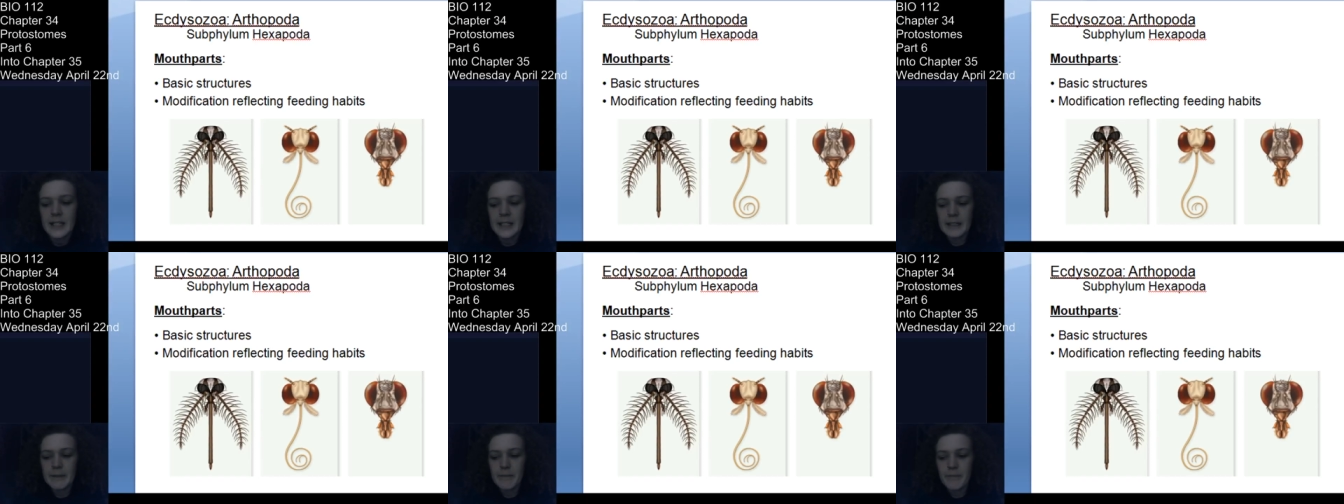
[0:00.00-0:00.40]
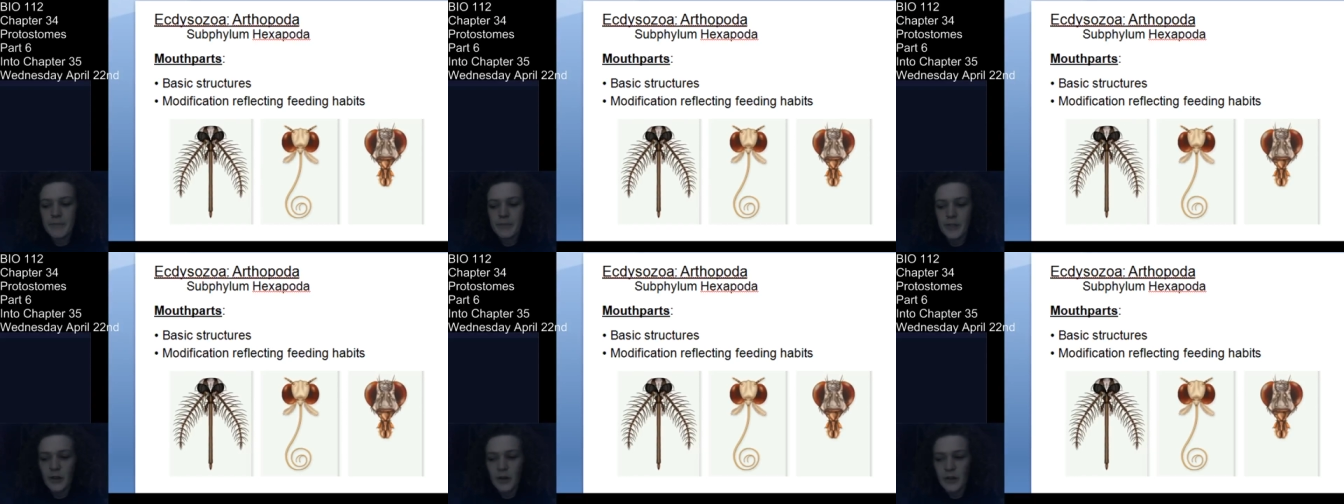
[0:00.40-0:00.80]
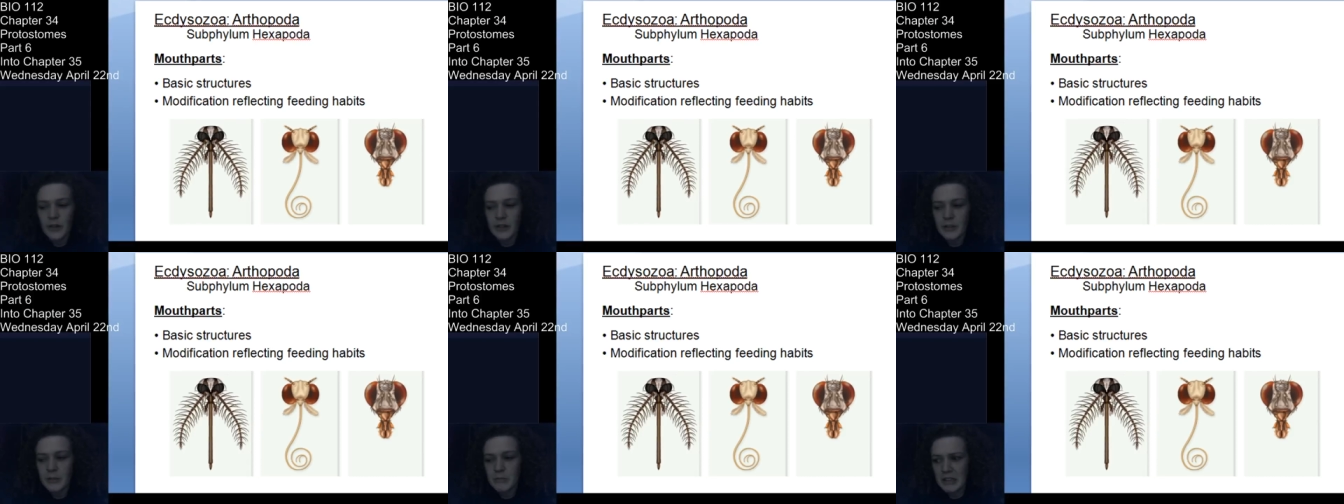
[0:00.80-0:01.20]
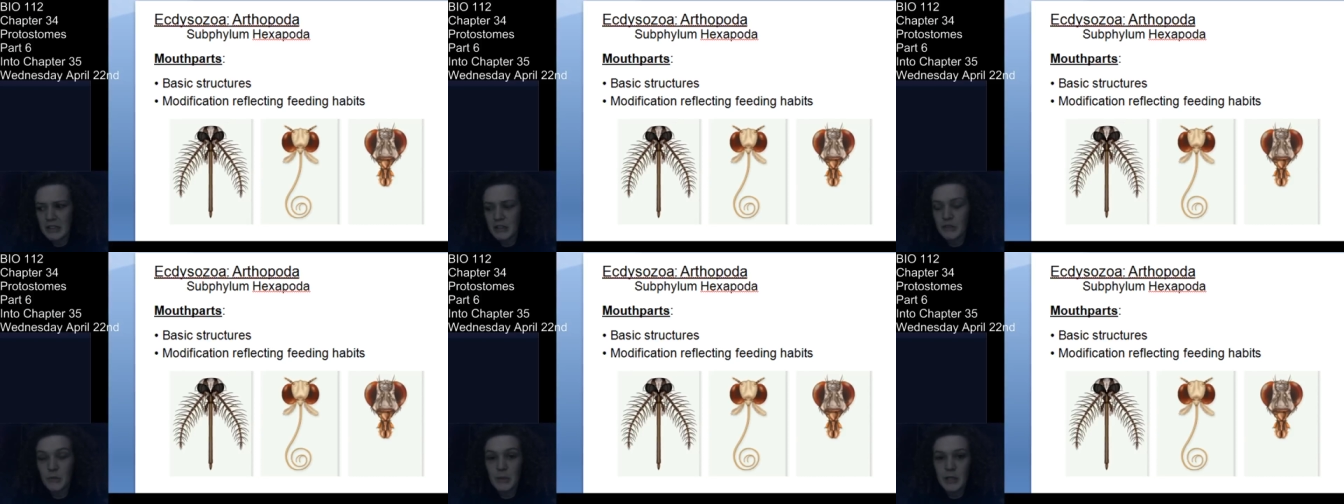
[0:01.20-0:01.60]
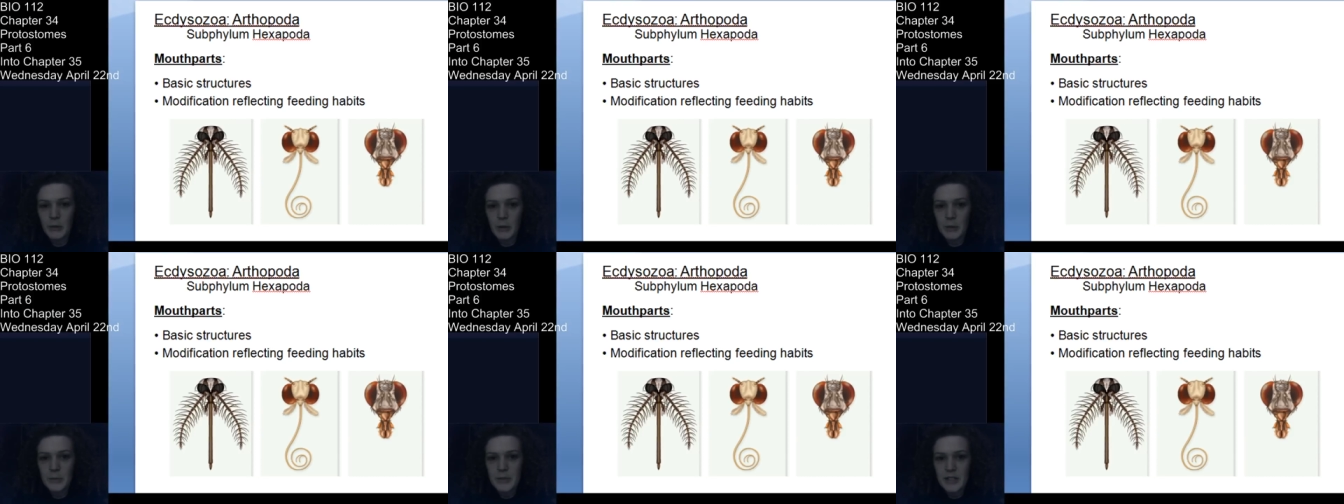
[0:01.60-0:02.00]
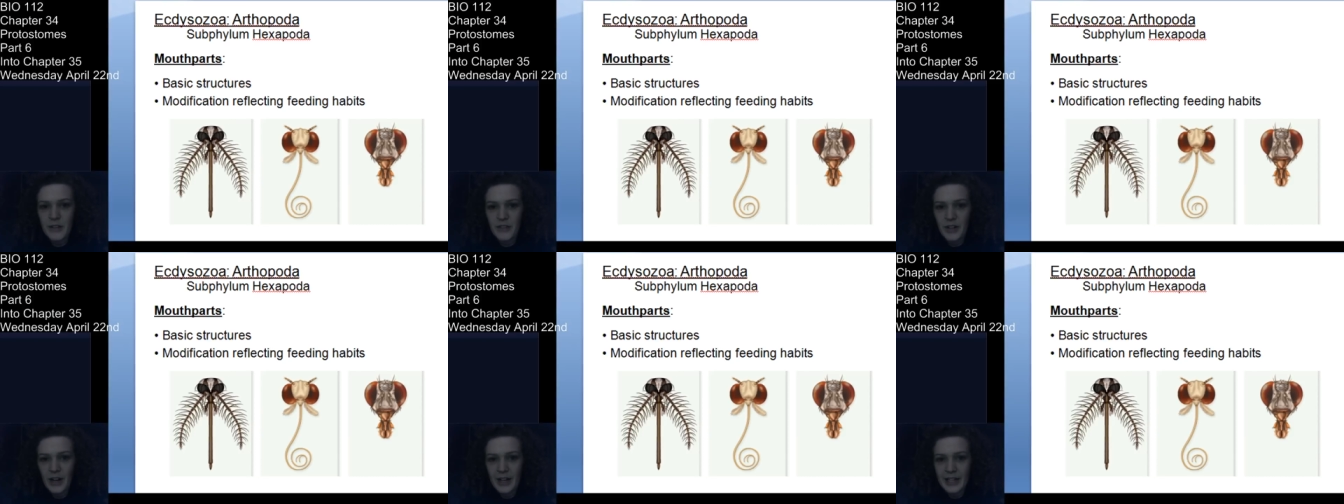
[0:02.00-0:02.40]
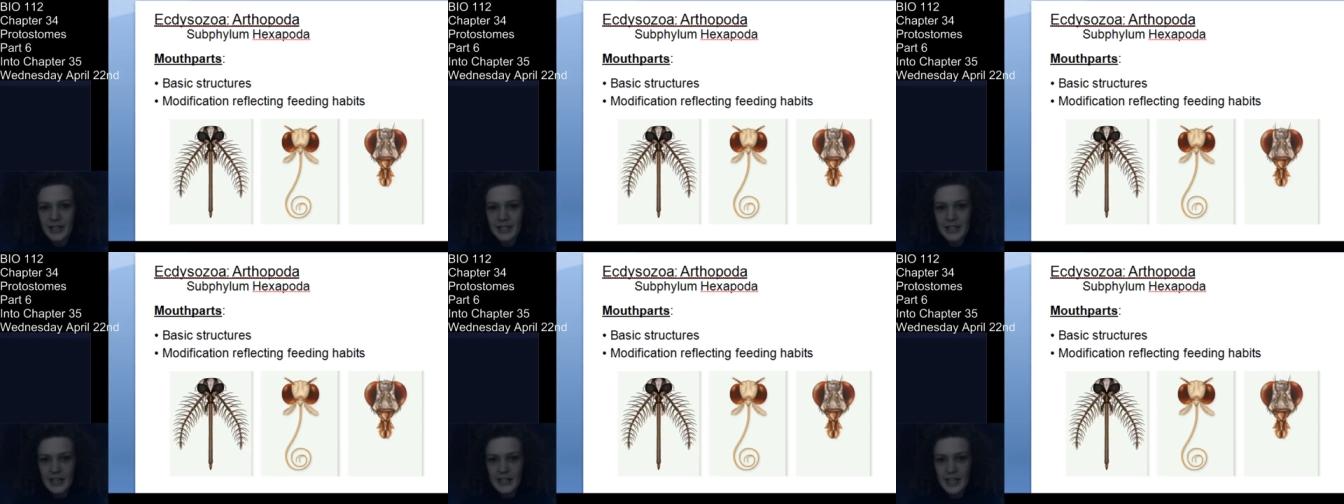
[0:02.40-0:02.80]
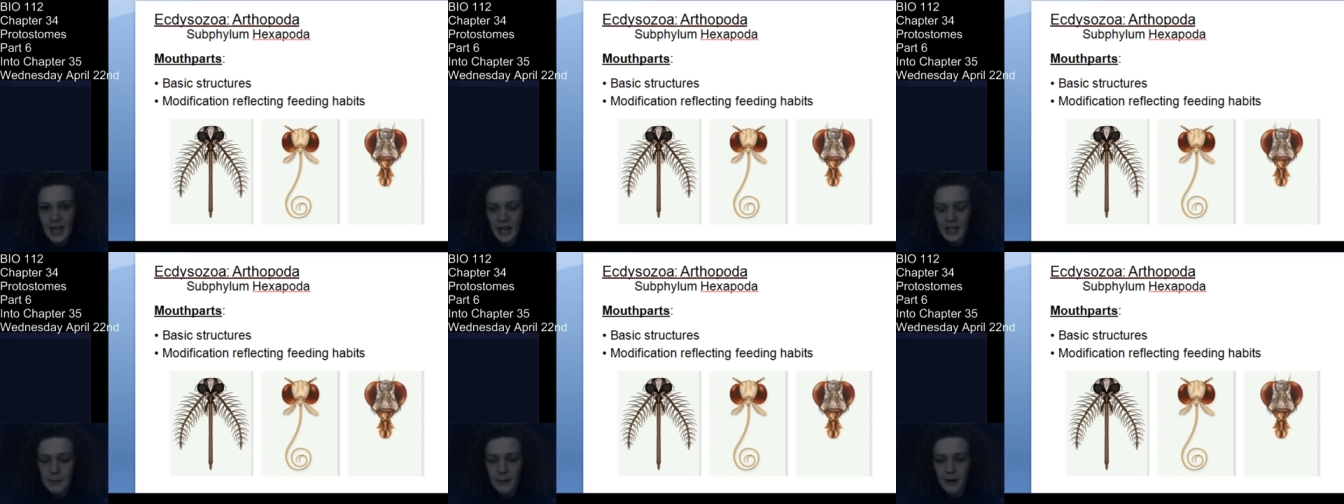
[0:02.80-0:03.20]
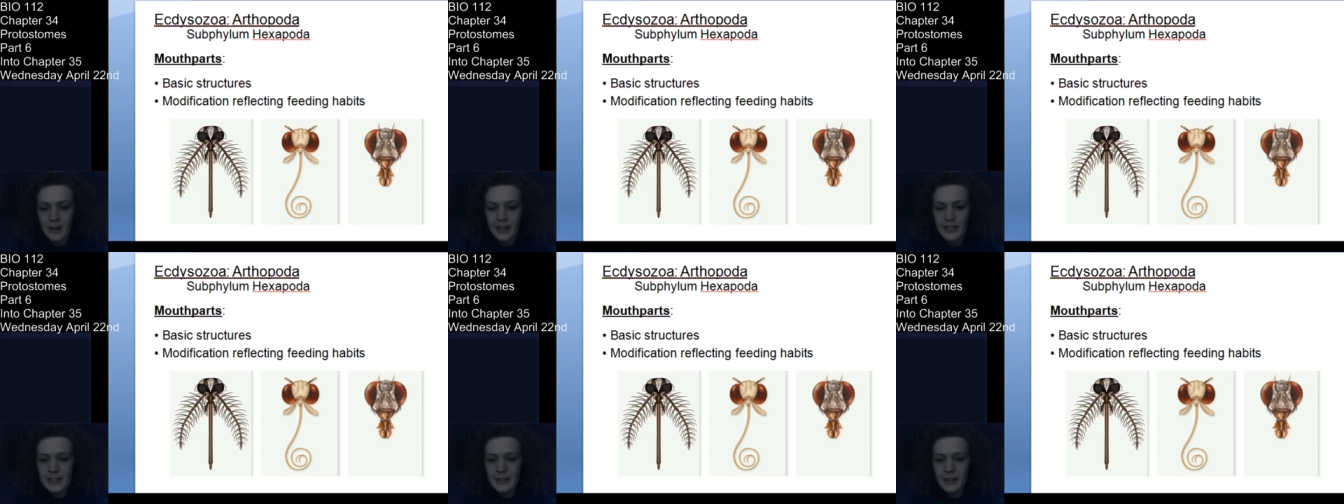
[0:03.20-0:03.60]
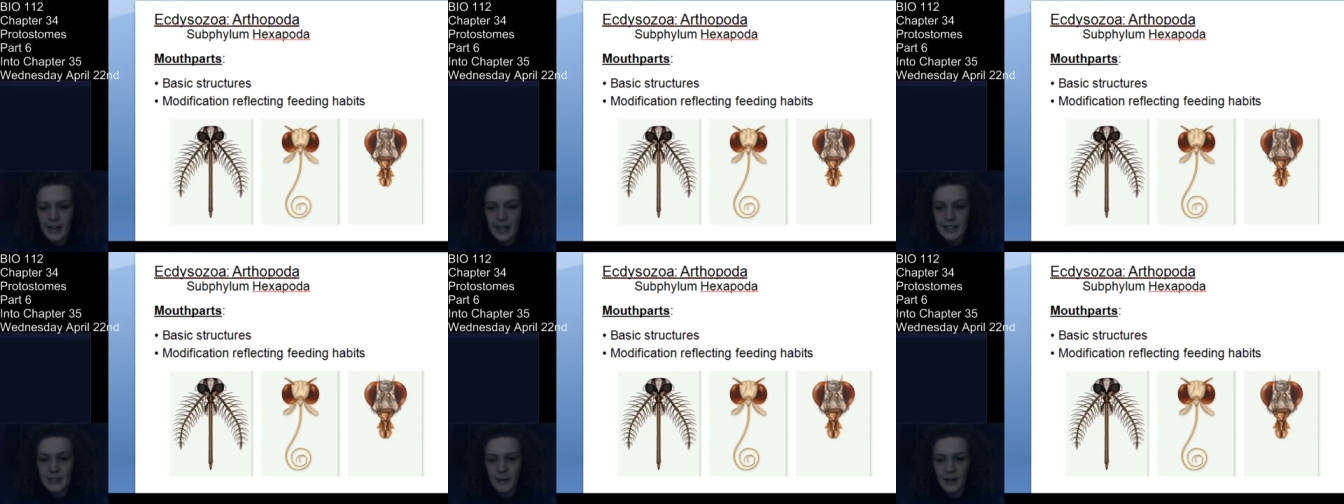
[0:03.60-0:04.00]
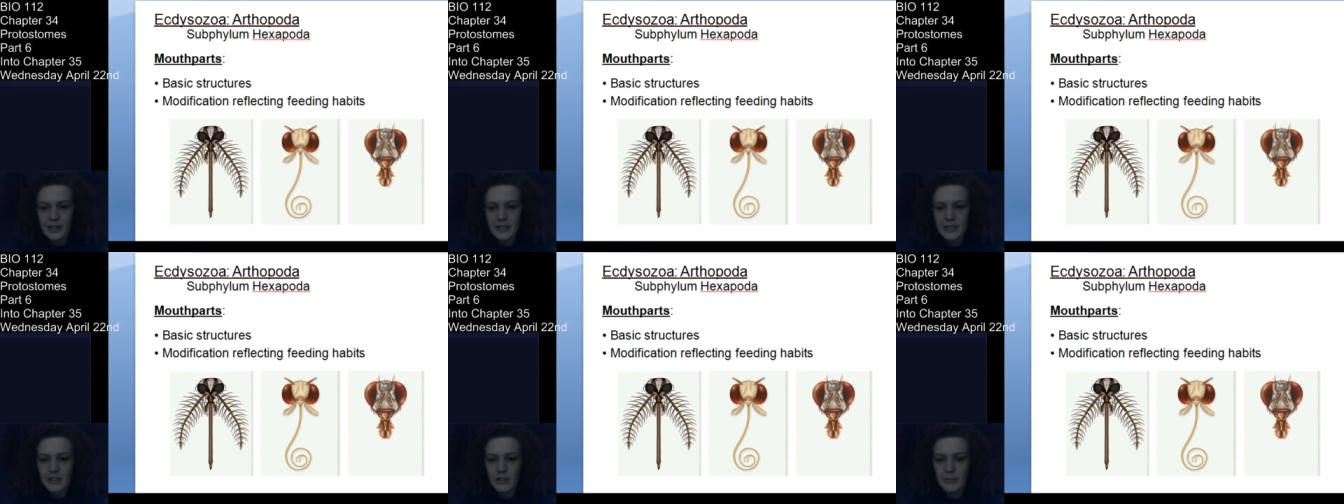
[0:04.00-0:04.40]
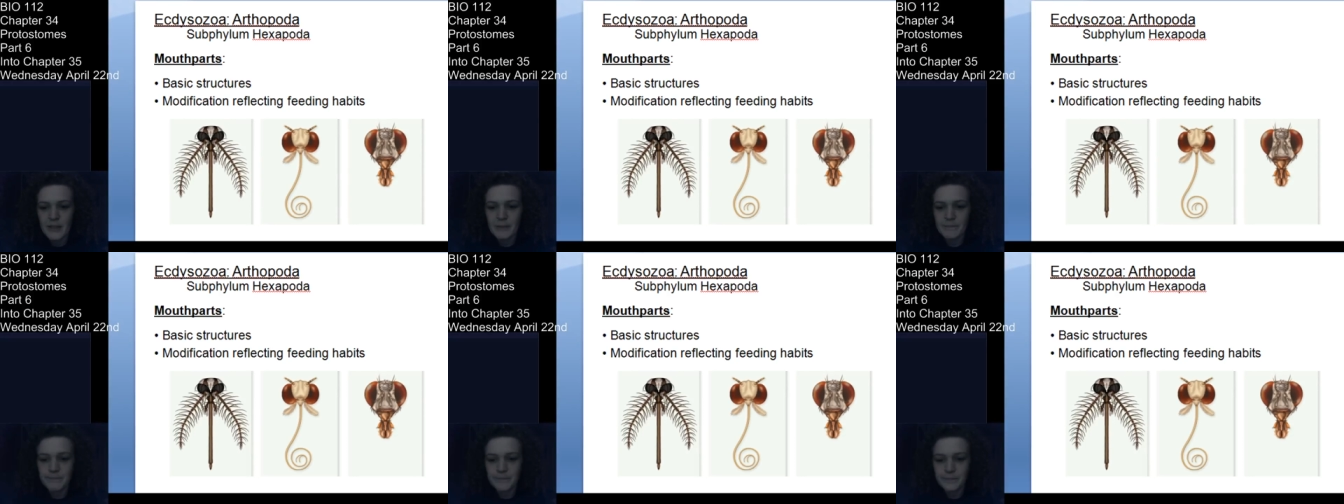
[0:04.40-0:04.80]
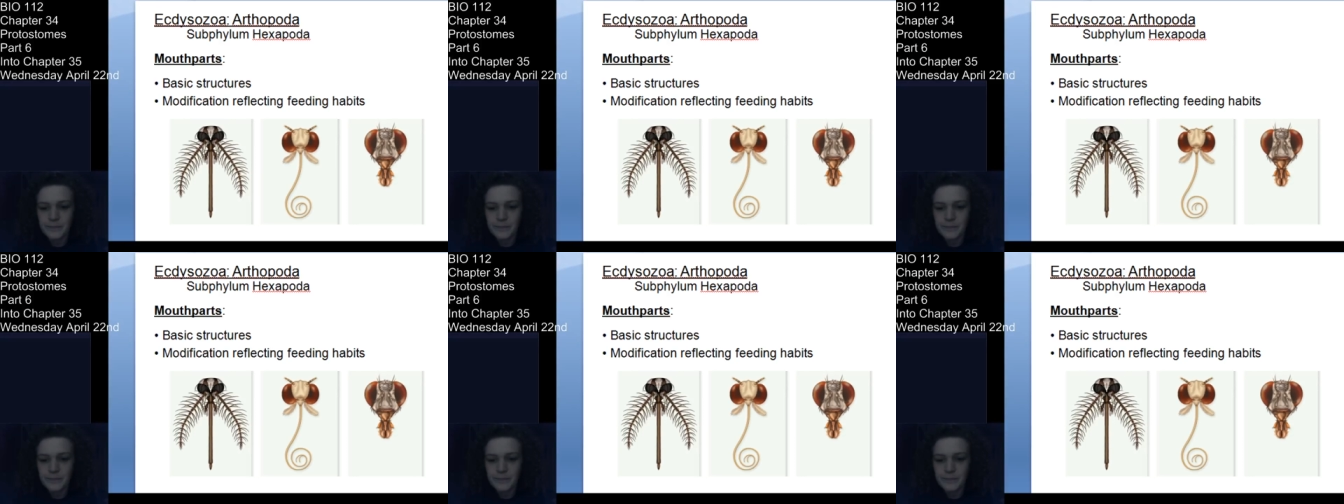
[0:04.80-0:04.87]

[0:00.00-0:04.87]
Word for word: Um, there are only like three groups of non-insect hexapods. Hexapods, excuse me.